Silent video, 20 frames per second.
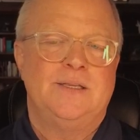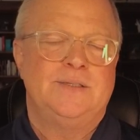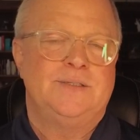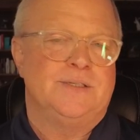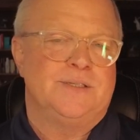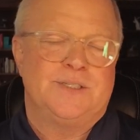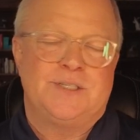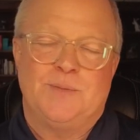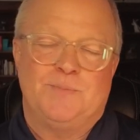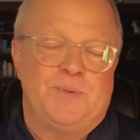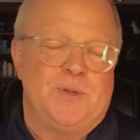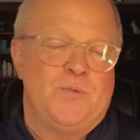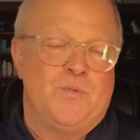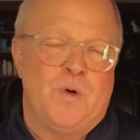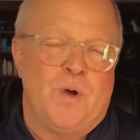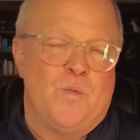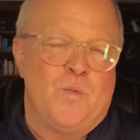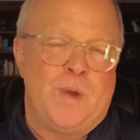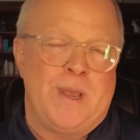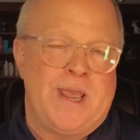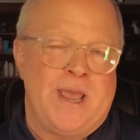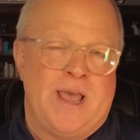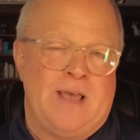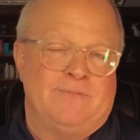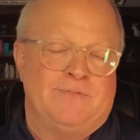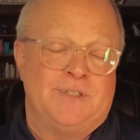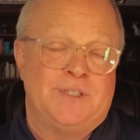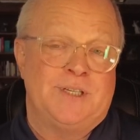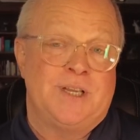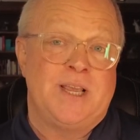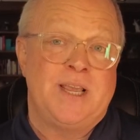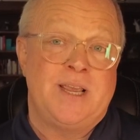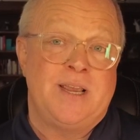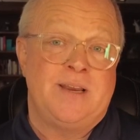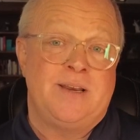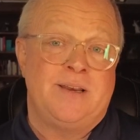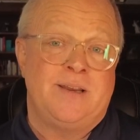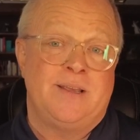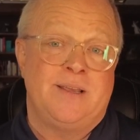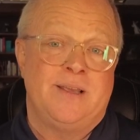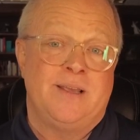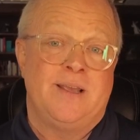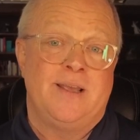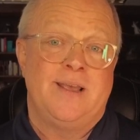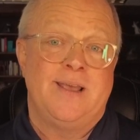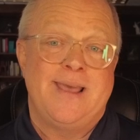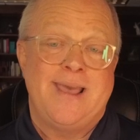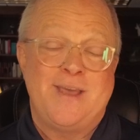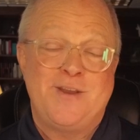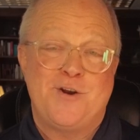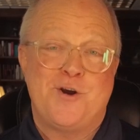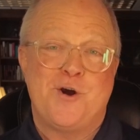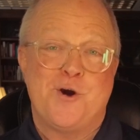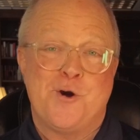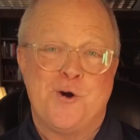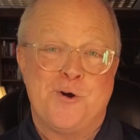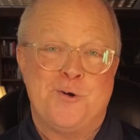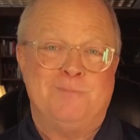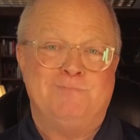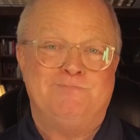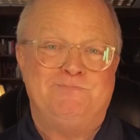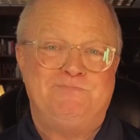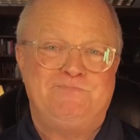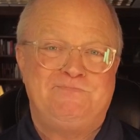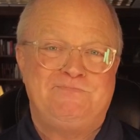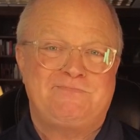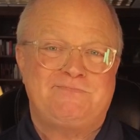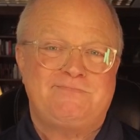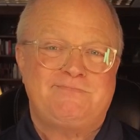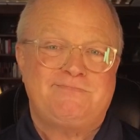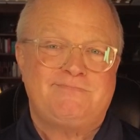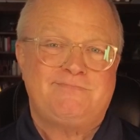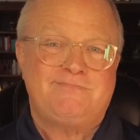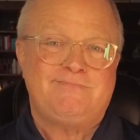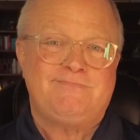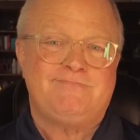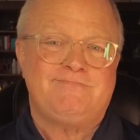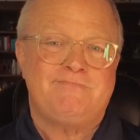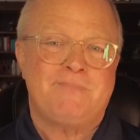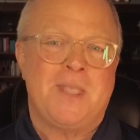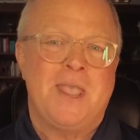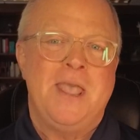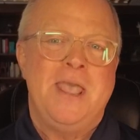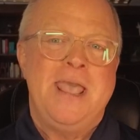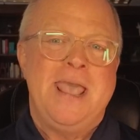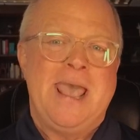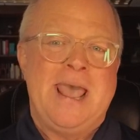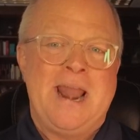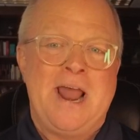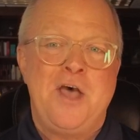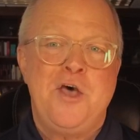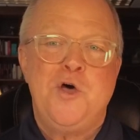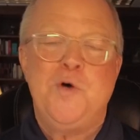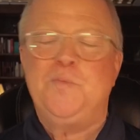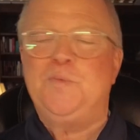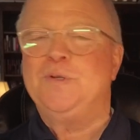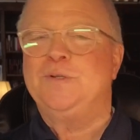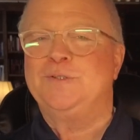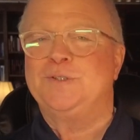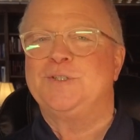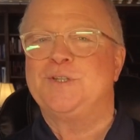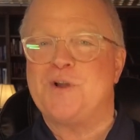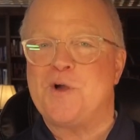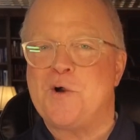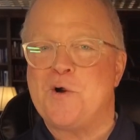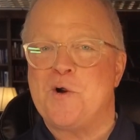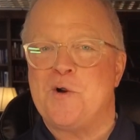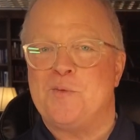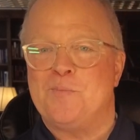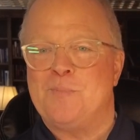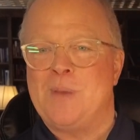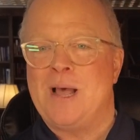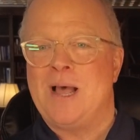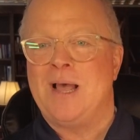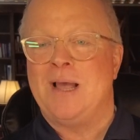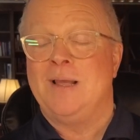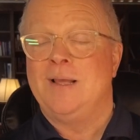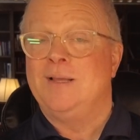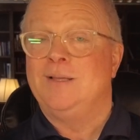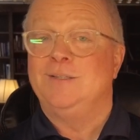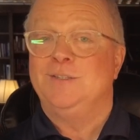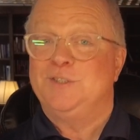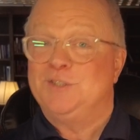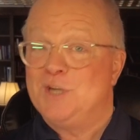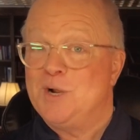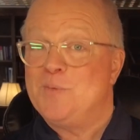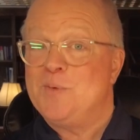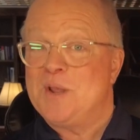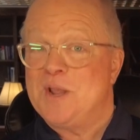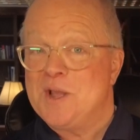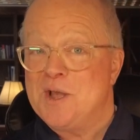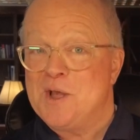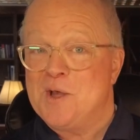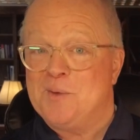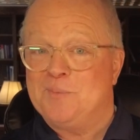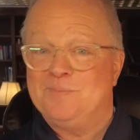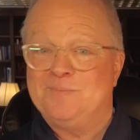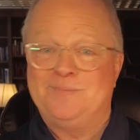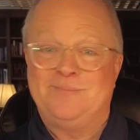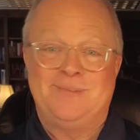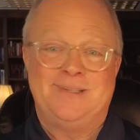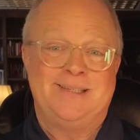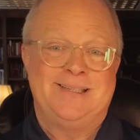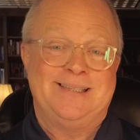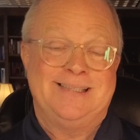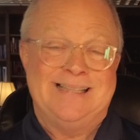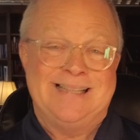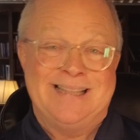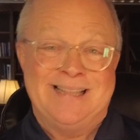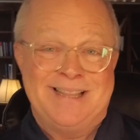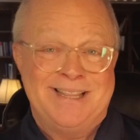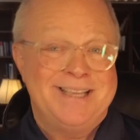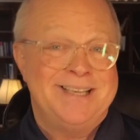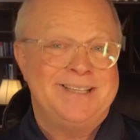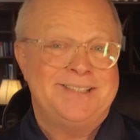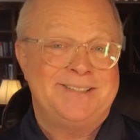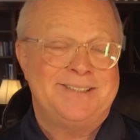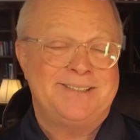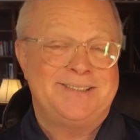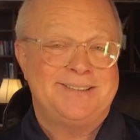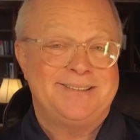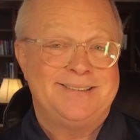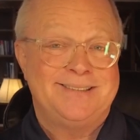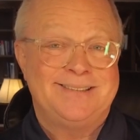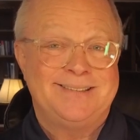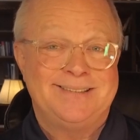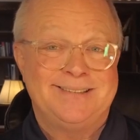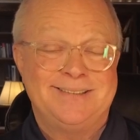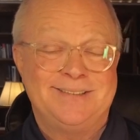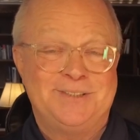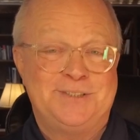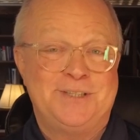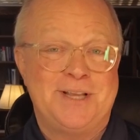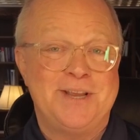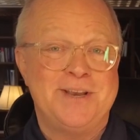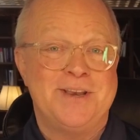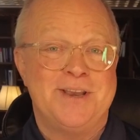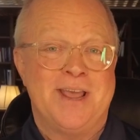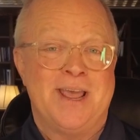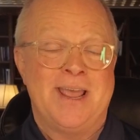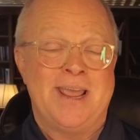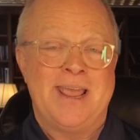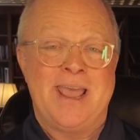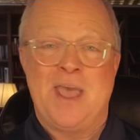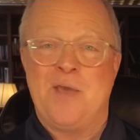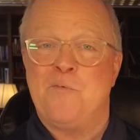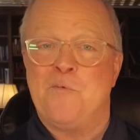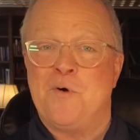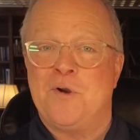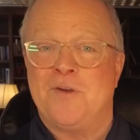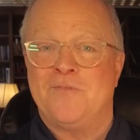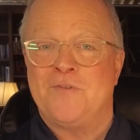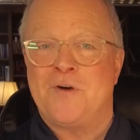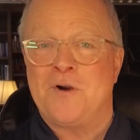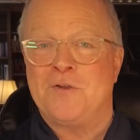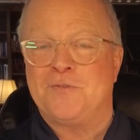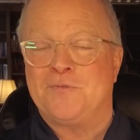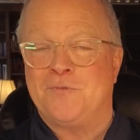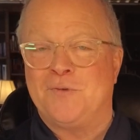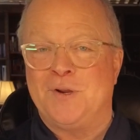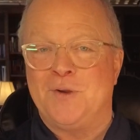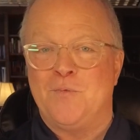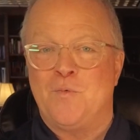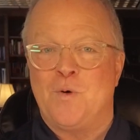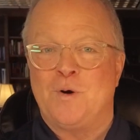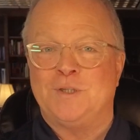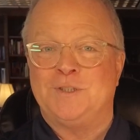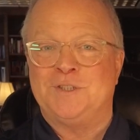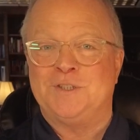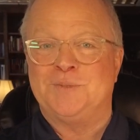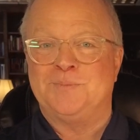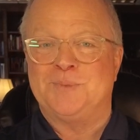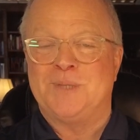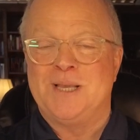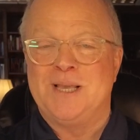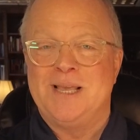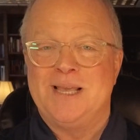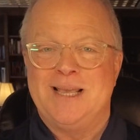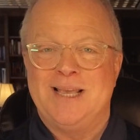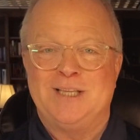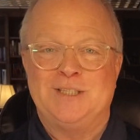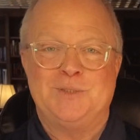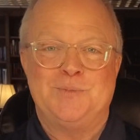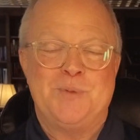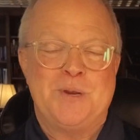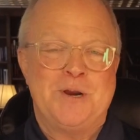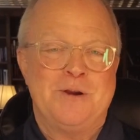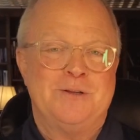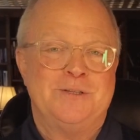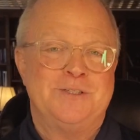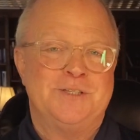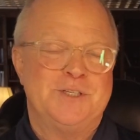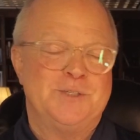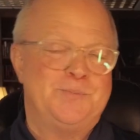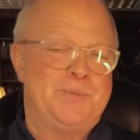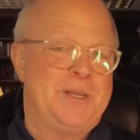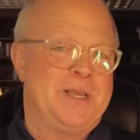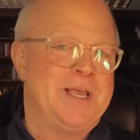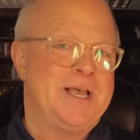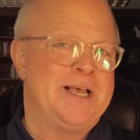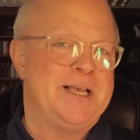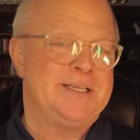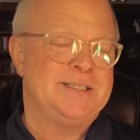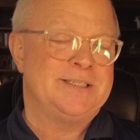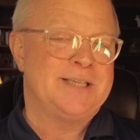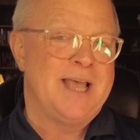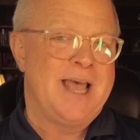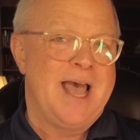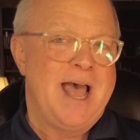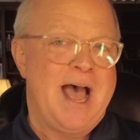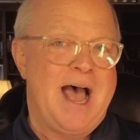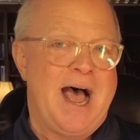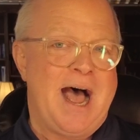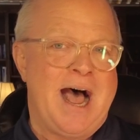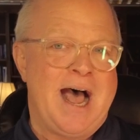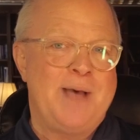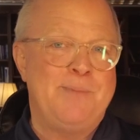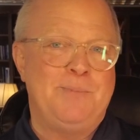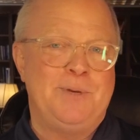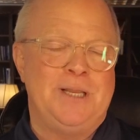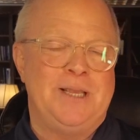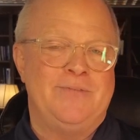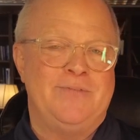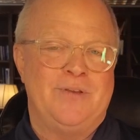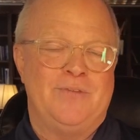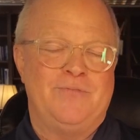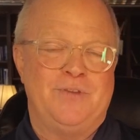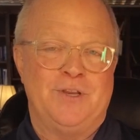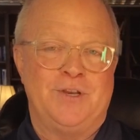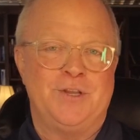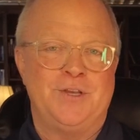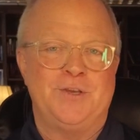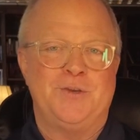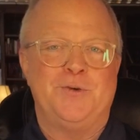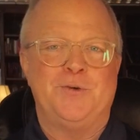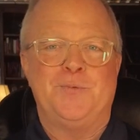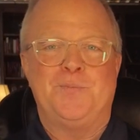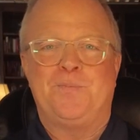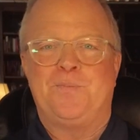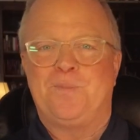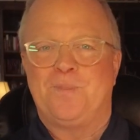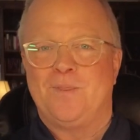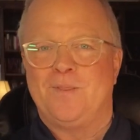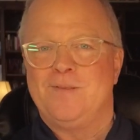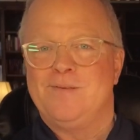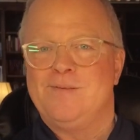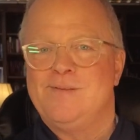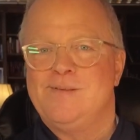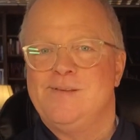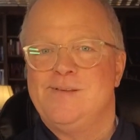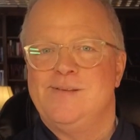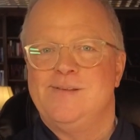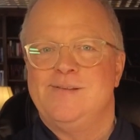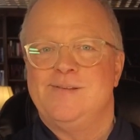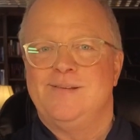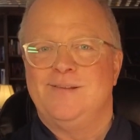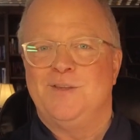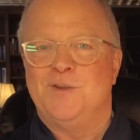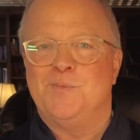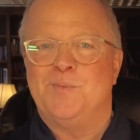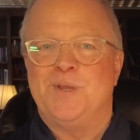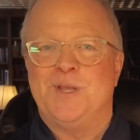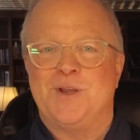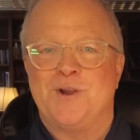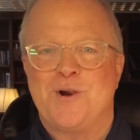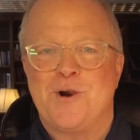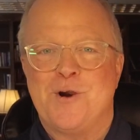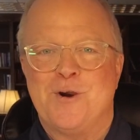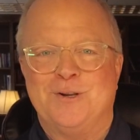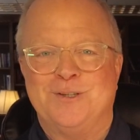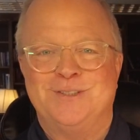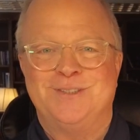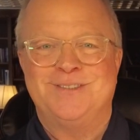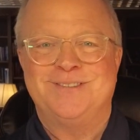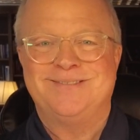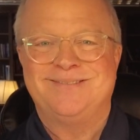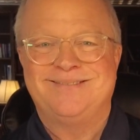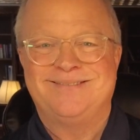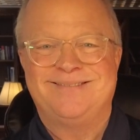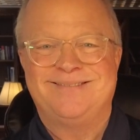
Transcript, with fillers: to simply what we have seen and heard. And I hope you'll start by showing up this Sunday at one of our three worship experiences because I believe if you do, you'll be encouraged.